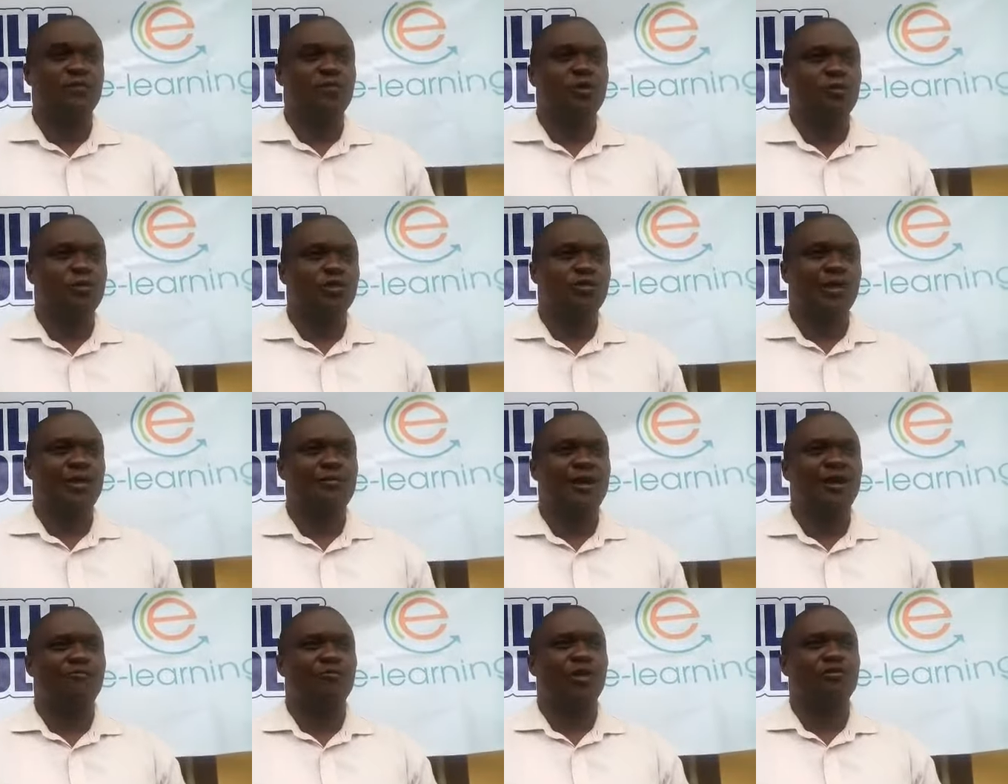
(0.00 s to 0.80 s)
Usually
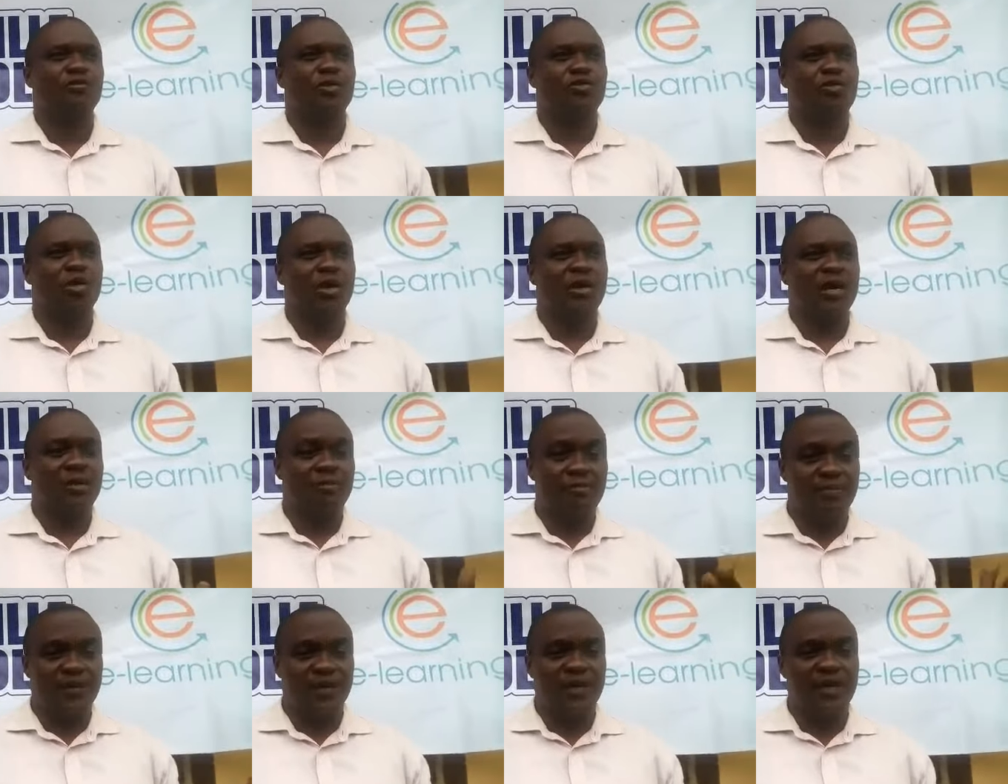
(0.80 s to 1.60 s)
we have what we call a
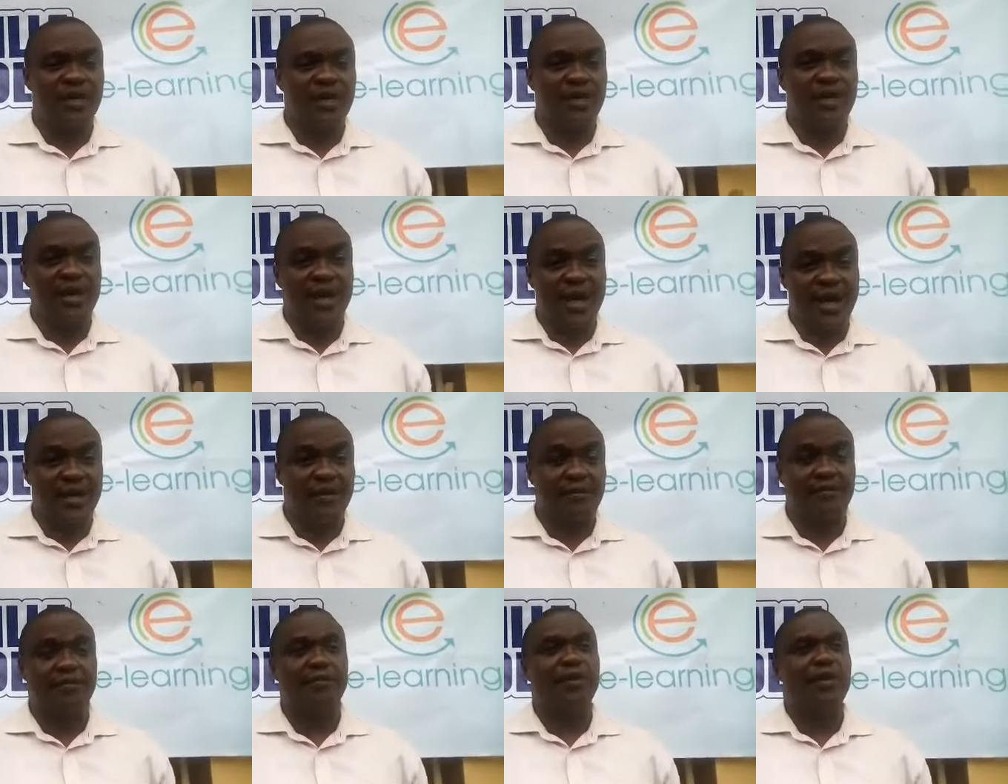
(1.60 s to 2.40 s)
PEA
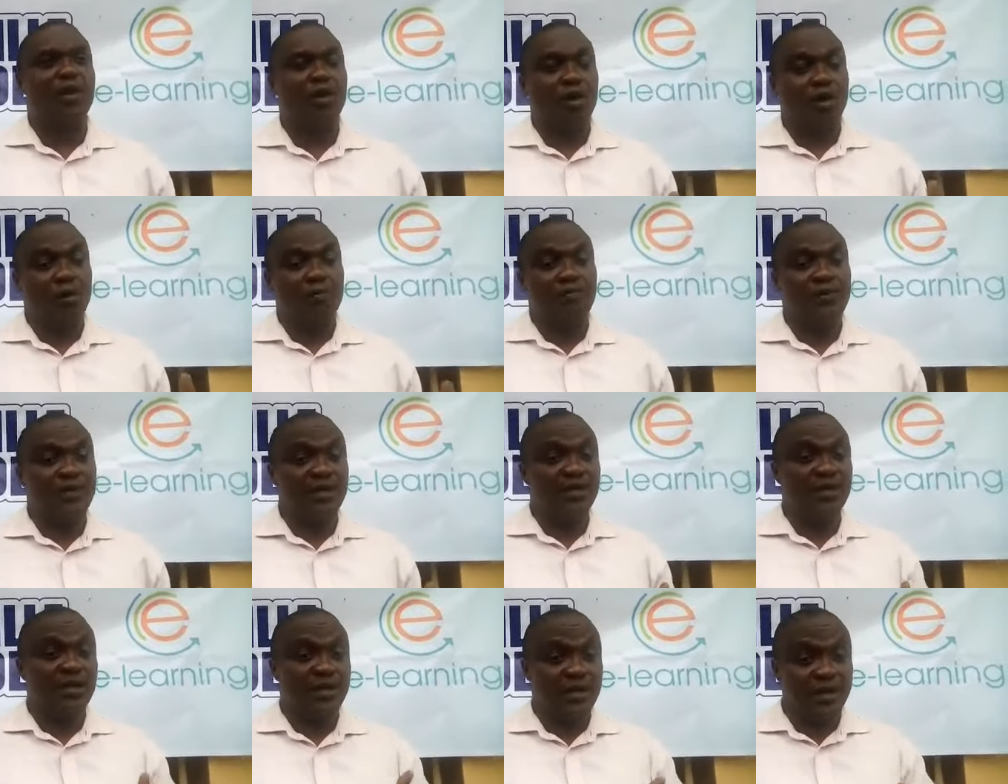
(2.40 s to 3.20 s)
or
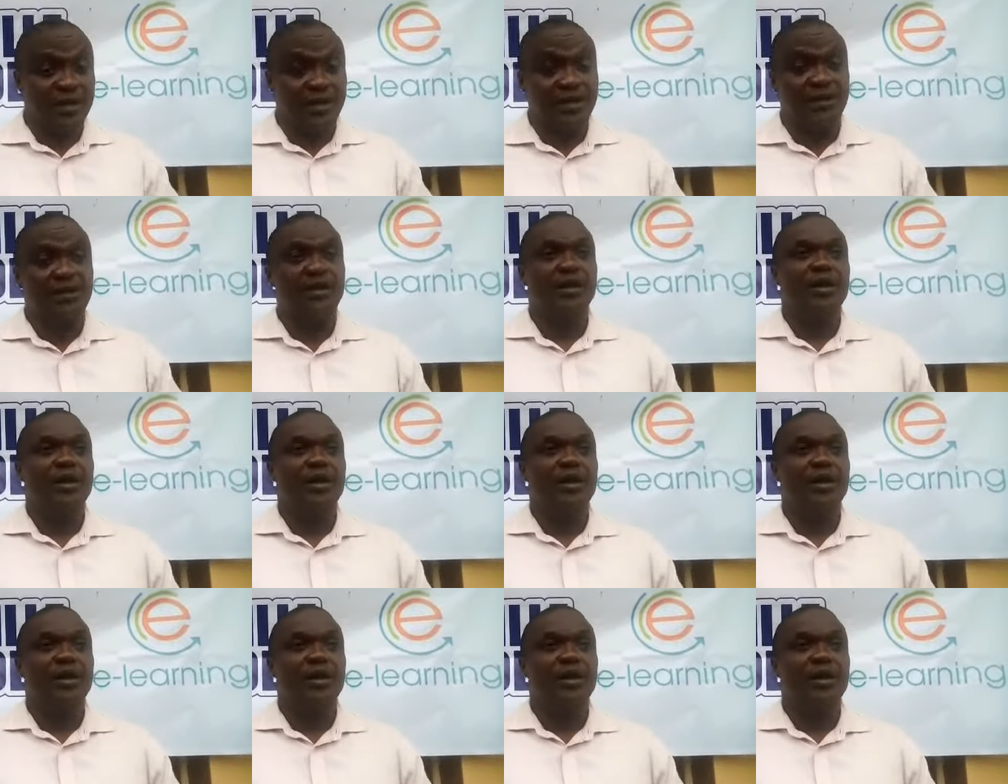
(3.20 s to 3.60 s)
PEE.